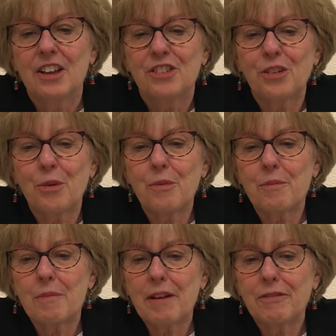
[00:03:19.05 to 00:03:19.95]
So
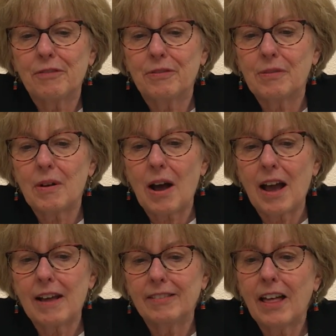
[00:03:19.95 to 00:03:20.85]

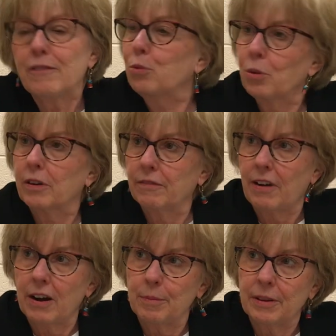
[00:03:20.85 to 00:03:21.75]
I loved work
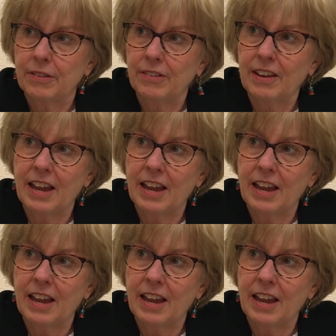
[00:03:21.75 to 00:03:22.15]
environments,